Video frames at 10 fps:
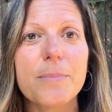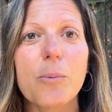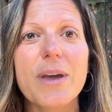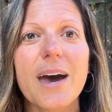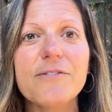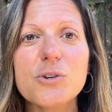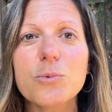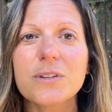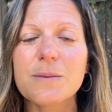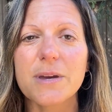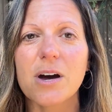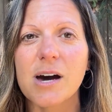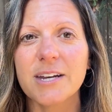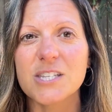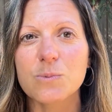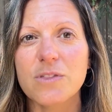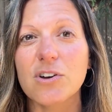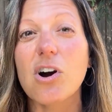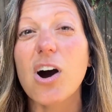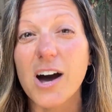but we have to really be honest with the
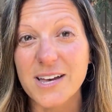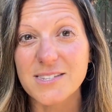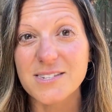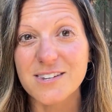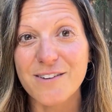cost